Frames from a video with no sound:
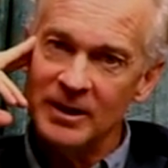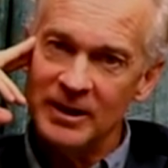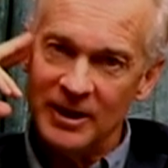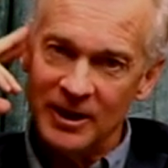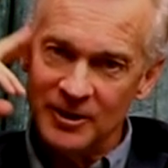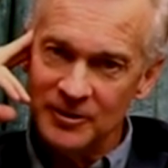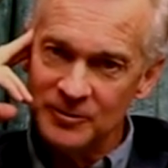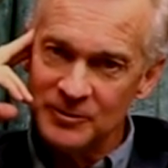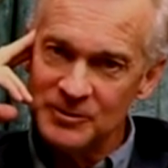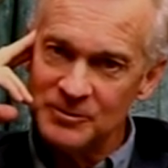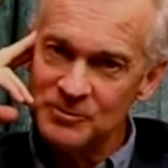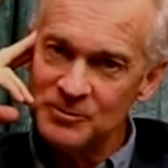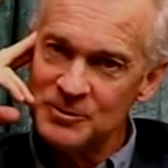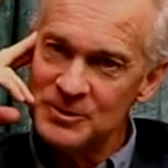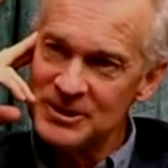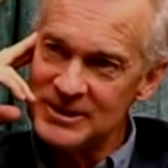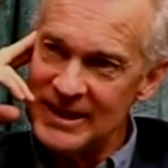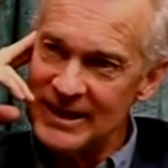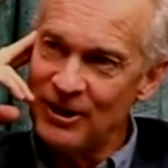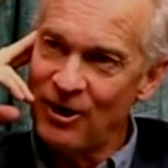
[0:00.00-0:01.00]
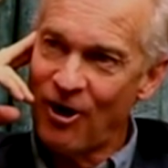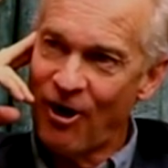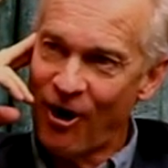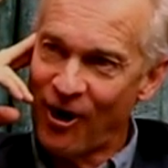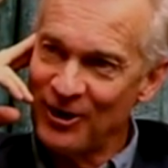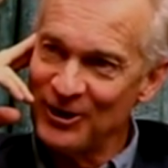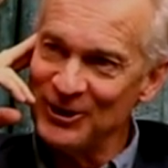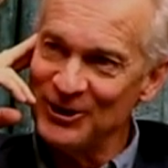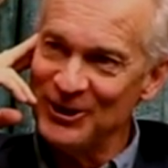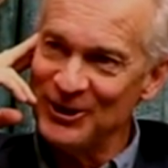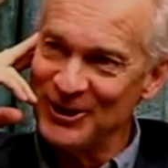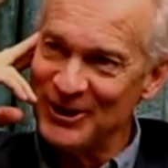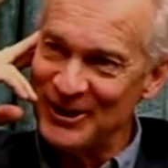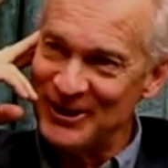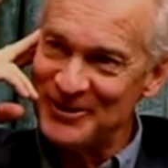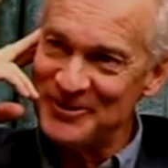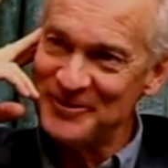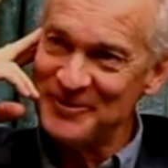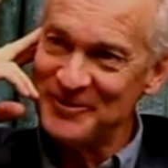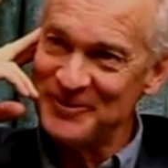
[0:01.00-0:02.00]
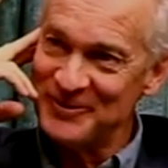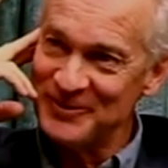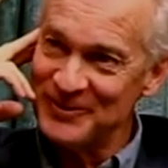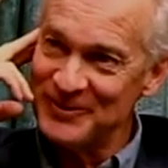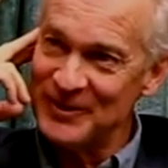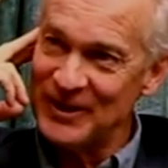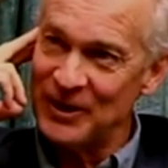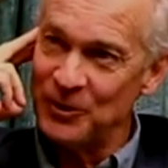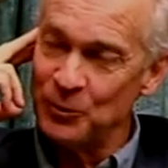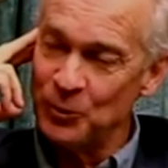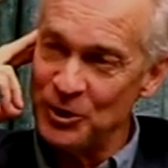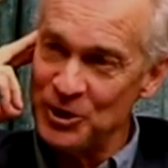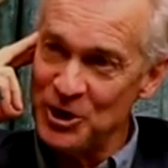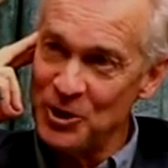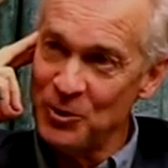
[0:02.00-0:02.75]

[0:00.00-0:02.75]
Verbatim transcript: you know, take a hard look at, at what